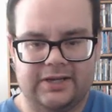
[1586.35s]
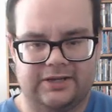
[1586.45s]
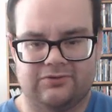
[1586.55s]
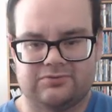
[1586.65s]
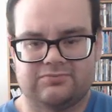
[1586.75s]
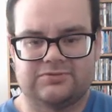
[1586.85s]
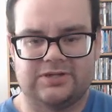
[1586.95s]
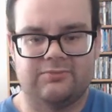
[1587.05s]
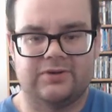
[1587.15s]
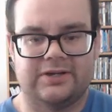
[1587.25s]
until
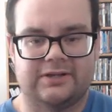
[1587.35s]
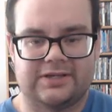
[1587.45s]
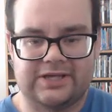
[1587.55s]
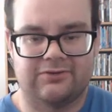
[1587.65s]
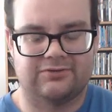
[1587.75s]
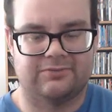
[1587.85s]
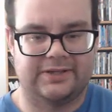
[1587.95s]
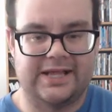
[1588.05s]
someone kills him,